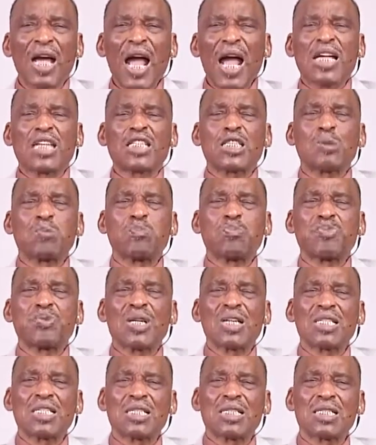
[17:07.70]

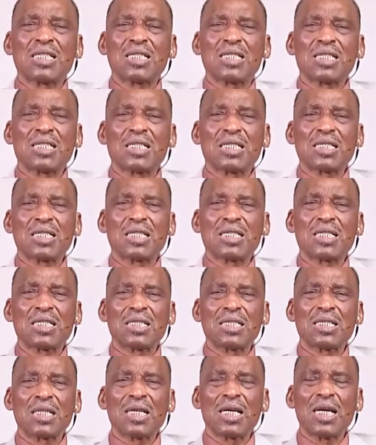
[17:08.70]

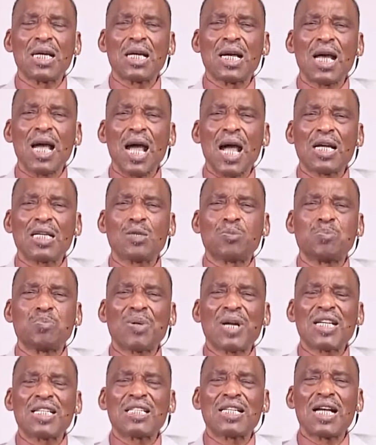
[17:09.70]

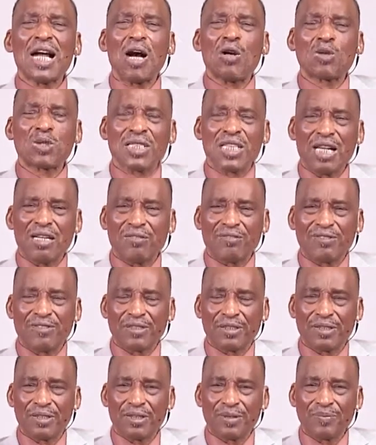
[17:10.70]
expressing
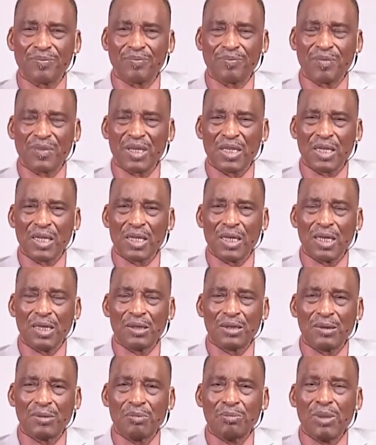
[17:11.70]
ourselves,
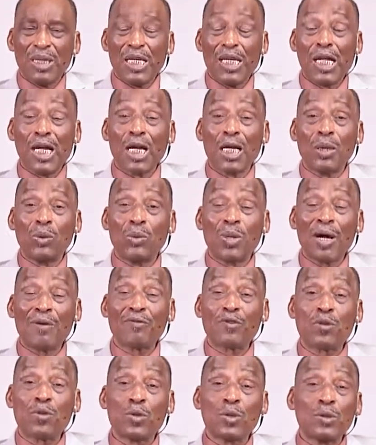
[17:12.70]
meaning we
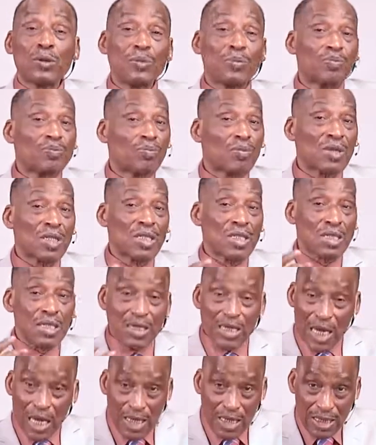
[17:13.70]
have to
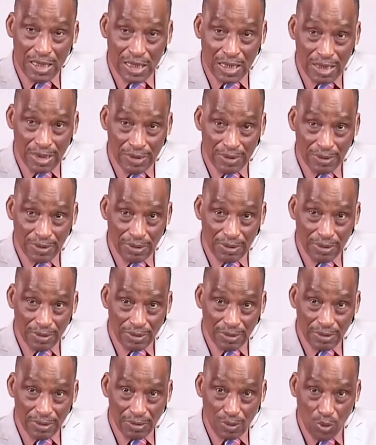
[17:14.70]
say it
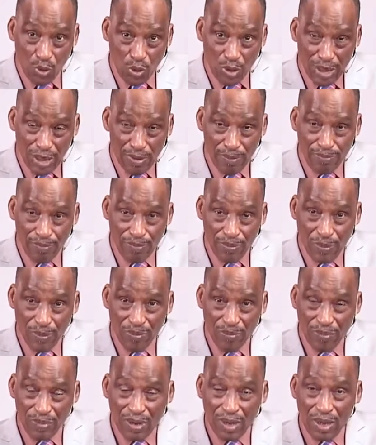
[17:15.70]
to him,
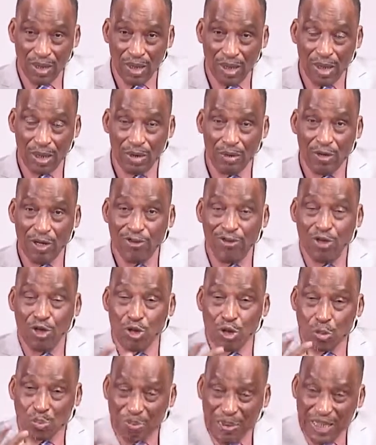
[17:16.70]
we have
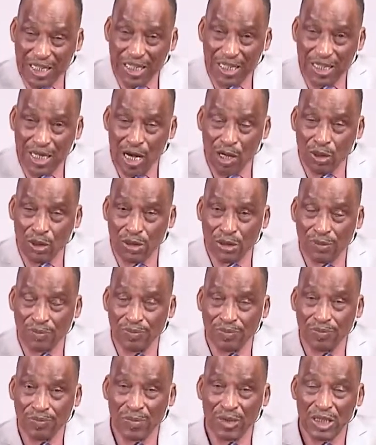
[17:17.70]
to speak it out,
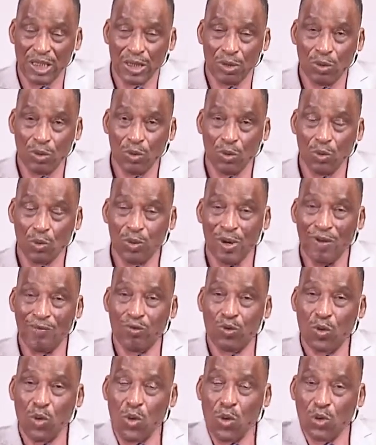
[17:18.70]
we
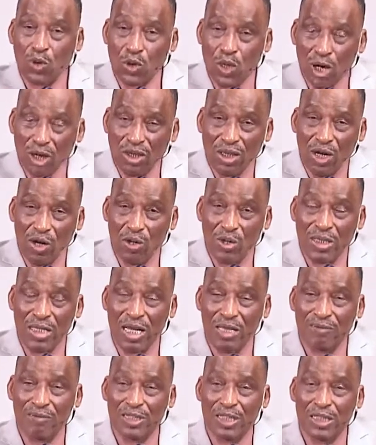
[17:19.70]
have to conduct
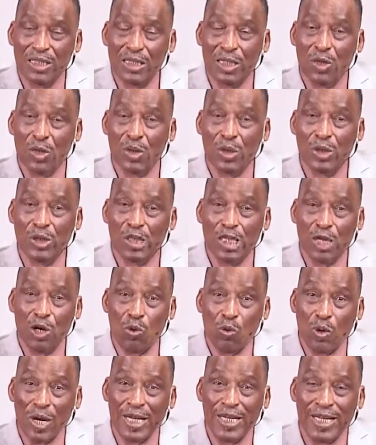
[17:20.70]
ourselves in a
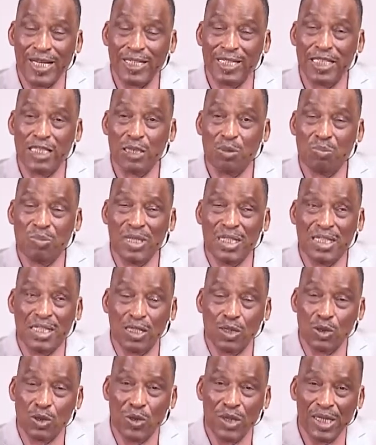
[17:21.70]
way that is
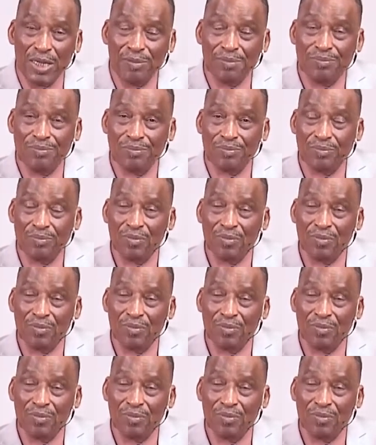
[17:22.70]
pleasing to him.